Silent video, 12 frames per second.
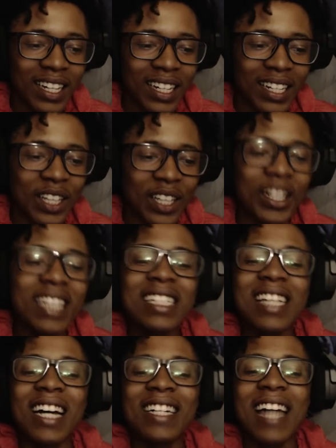Yo, this
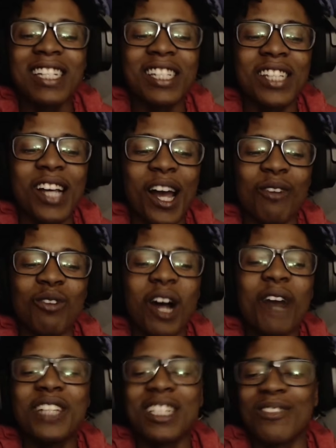is unnecessary
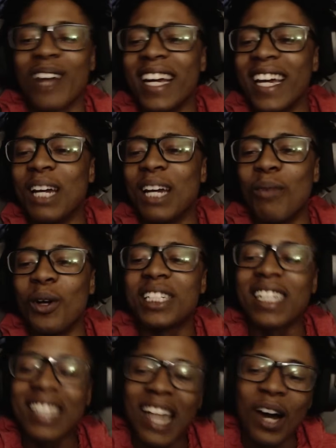roughness right here, bro.
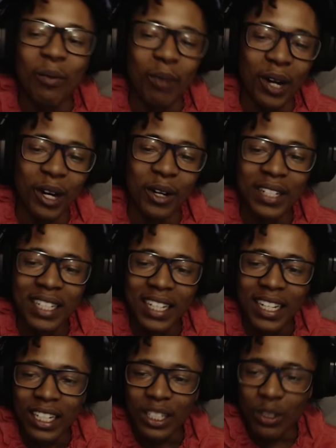Chill out, bro.
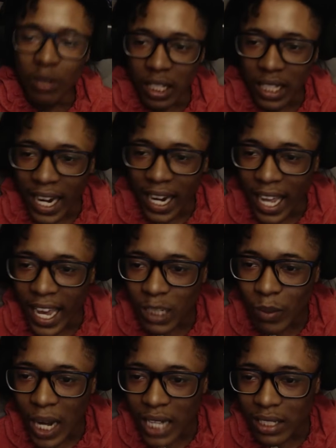You look like an
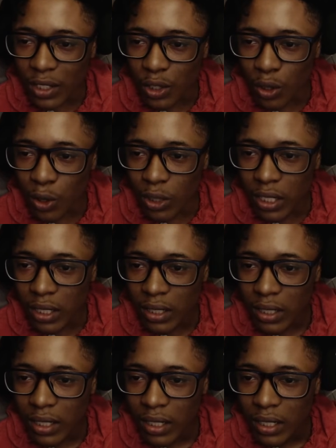Xbox controller.
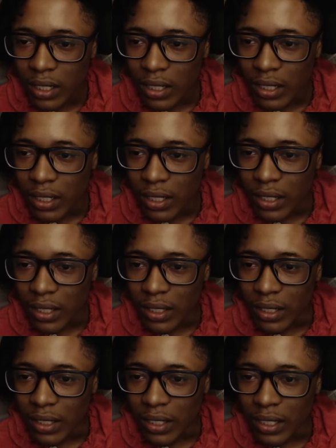
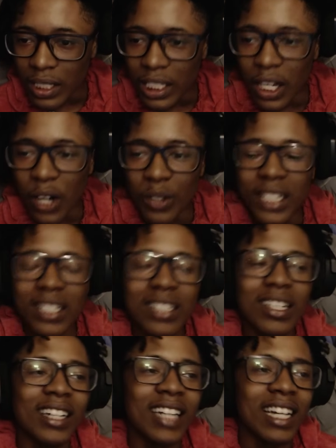Yo, this is
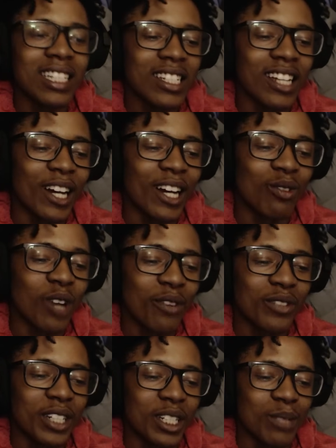unnecessary
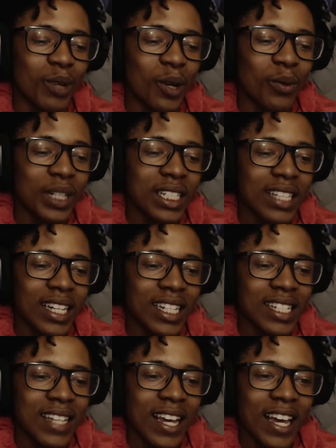roughness, bro. What is niggas
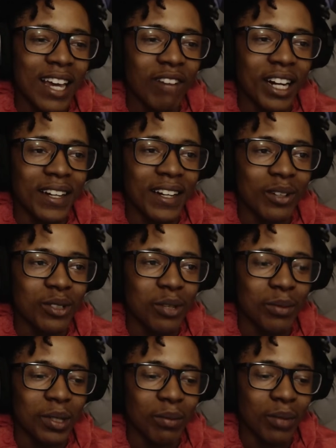saying right now to
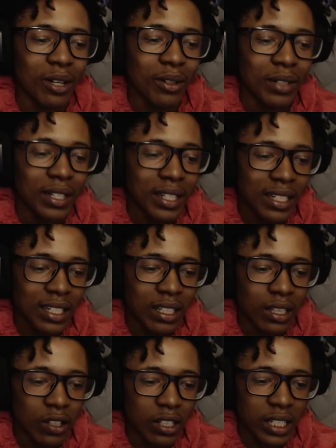me, bro?
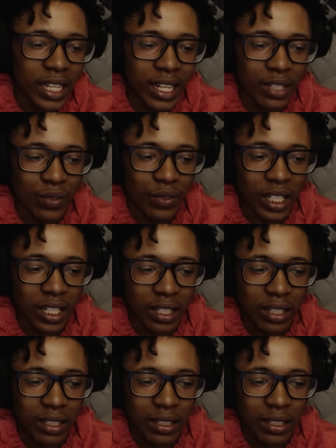Little ass feet.